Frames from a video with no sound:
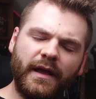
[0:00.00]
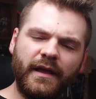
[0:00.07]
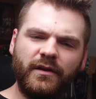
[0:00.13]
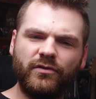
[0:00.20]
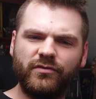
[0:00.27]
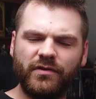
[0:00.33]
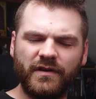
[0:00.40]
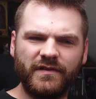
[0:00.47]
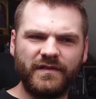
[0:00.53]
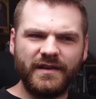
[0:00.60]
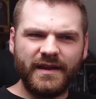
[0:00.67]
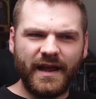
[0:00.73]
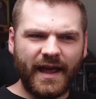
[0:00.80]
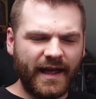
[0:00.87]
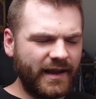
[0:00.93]

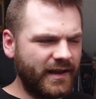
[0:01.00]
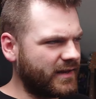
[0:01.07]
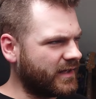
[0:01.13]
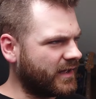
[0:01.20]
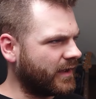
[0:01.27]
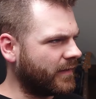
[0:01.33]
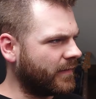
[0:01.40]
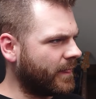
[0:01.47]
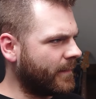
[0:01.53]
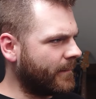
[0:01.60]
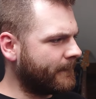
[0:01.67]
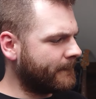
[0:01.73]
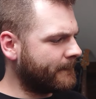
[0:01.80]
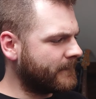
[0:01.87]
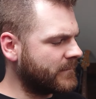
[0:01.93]
Interesting ending.
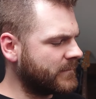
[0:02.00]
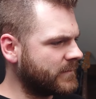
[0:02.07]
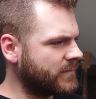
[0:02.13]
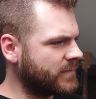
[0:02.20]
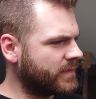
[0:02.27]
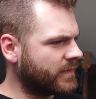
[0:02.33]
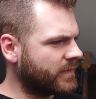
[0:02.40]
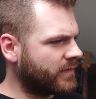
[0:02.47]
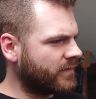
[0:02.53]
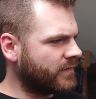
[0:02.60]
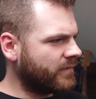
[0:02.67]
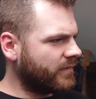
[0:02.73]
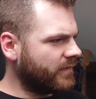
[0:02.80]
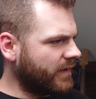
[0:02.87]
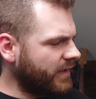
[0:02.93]

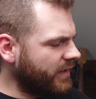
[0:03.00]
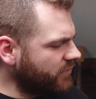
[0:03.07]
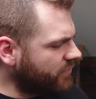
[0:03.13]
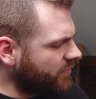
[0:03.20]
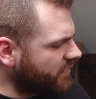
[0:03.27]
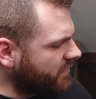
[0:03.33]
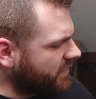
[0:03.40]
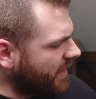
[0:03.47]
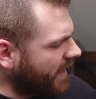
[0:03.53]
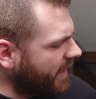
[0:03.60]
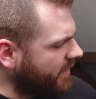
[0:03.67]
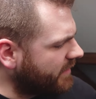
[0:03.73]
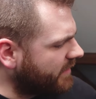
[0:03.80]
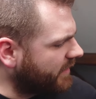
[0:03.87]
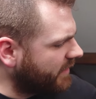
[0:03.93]
Interesting
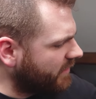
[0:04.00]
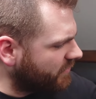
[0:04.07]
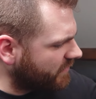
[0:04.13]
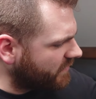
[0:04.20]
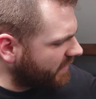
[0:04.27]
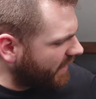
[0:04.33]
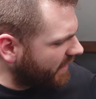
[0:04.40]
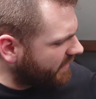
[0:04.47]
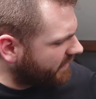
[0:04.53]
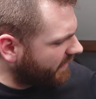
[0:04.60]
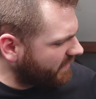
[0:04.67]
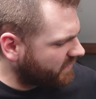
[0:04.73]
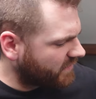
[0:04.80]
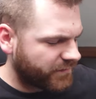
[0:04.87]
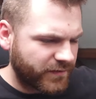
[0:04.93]
ending. Interesting ending.
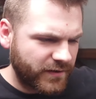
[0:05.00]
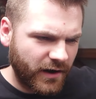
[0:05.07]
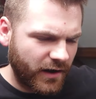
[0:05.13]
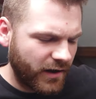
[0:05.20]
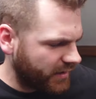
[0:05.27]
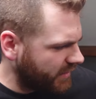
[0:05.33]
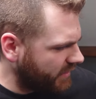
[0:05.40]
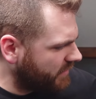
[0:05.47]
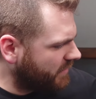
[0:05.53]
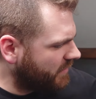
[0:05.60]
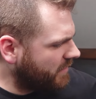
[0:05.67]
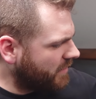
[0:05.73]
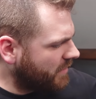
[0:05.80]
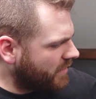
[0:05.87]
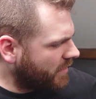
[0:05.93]
That's the finale?
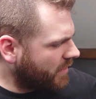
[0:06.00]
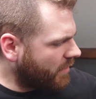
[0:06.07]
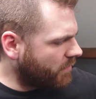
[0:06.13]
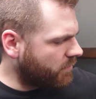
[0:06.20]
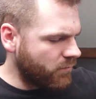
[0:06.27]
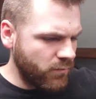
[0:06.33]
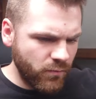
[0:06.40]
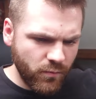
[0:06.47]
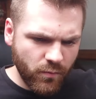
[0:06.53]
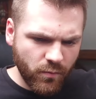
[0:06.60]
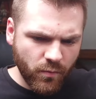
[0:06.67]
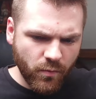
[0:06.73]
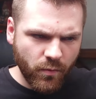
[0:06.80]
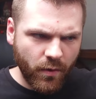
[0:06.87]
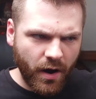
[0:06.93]

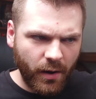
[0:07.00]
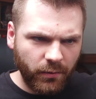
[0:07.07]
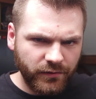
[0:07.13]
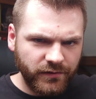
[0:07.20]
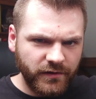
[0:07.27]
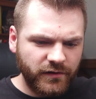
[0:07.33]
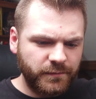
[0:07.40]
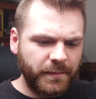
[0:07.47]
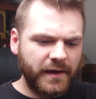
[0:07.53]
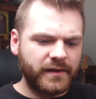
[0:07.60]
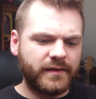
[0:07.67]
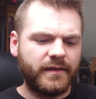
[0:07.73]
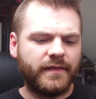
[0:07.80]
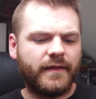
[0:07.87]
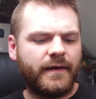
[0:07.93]
I wasn't
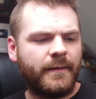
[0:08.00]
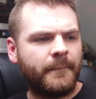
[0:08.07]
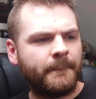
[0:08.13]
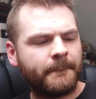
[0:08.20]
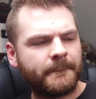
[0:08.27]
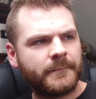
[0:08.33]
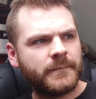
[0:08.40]
expecting that.